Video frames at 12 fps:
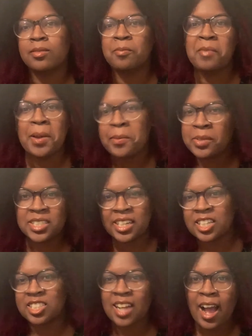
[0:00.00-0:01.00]
maybe we
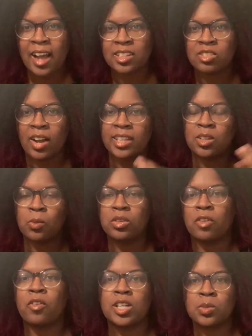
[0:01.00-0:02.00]
should get shots, right?
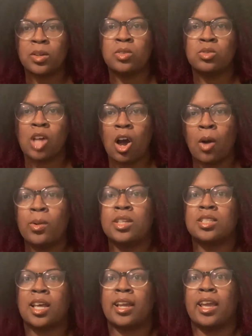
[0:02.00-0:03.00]
The first one who's
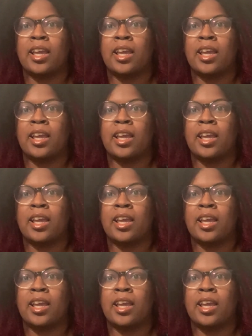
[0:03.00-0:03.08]
always like